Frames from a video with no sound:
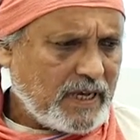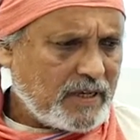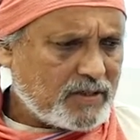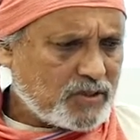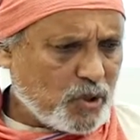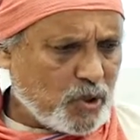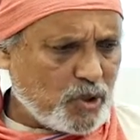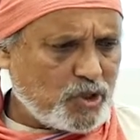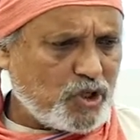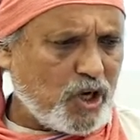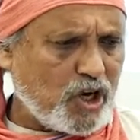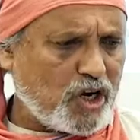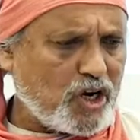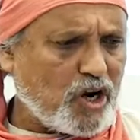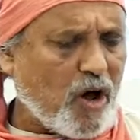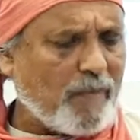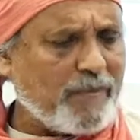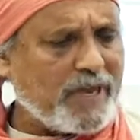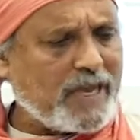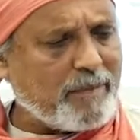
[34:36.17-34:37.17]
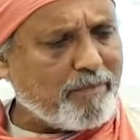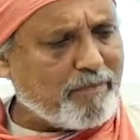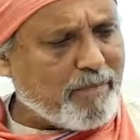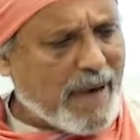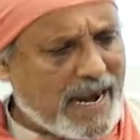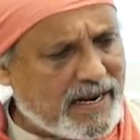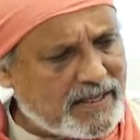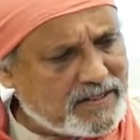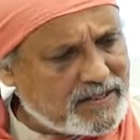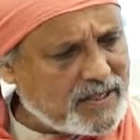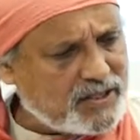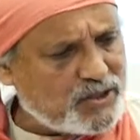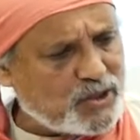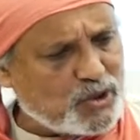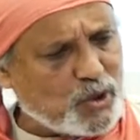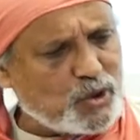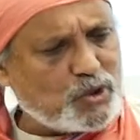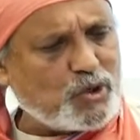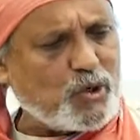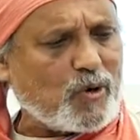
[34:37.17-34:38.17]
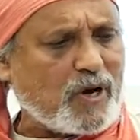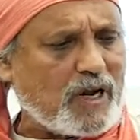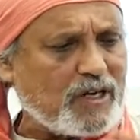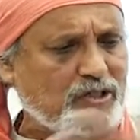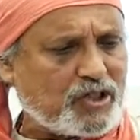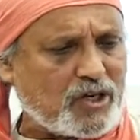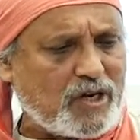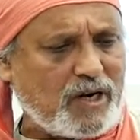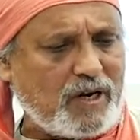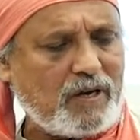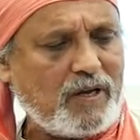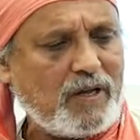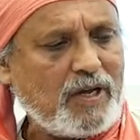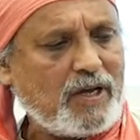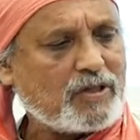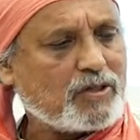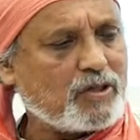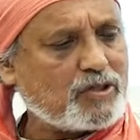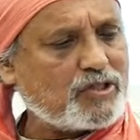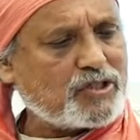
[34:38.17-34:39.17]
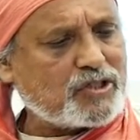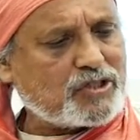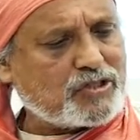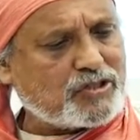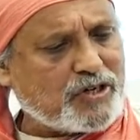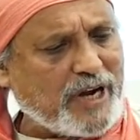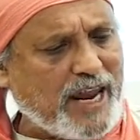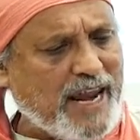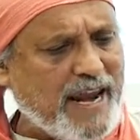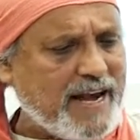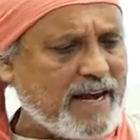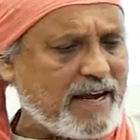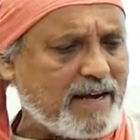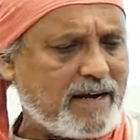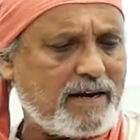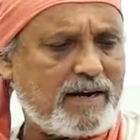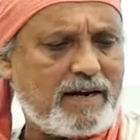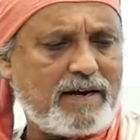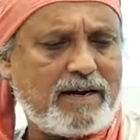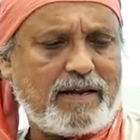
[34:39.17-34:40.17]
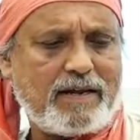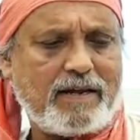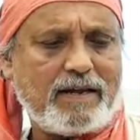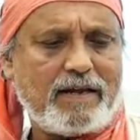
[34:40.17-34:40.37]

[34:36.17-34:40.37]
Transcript: socio-economic imbalances, socio-cultural. The strain